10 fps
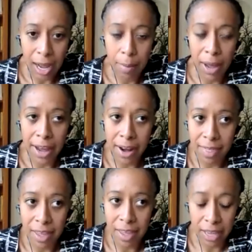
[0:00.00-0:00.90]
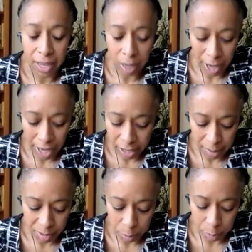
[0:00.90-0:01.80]
And I think thinking about it
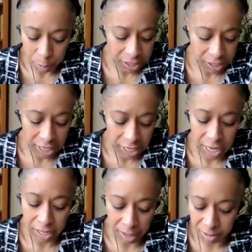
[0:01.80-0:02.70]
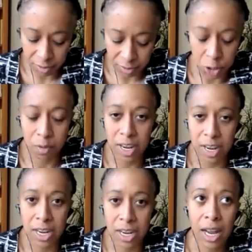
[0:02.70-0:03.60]
in terms of poverty, in terms of
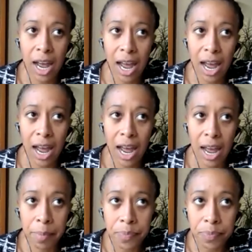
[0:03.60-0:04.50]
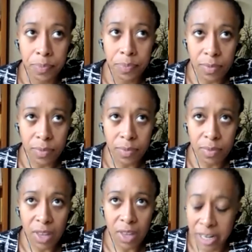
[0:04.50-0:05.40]
geography, and
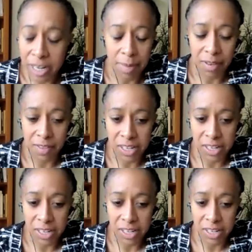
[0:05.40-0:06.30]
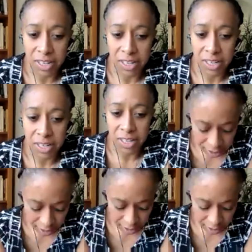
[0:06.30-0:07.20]
in terms of the digital divide
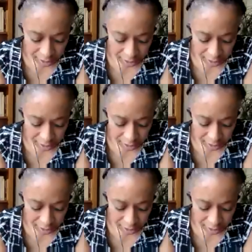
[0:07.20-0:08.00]
is really important.